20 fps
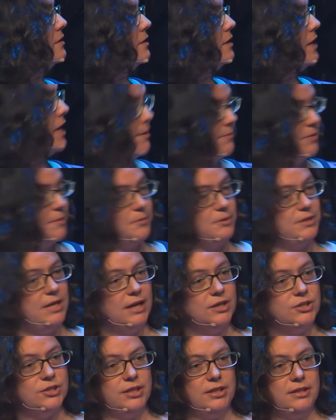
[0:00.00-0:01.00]
keep the
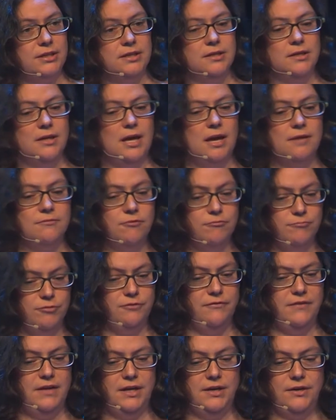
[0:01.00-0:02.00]
protection and
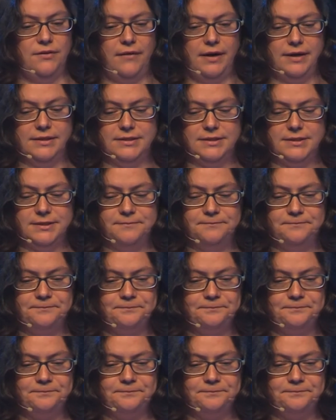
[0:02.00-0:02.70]
remove the hindrance.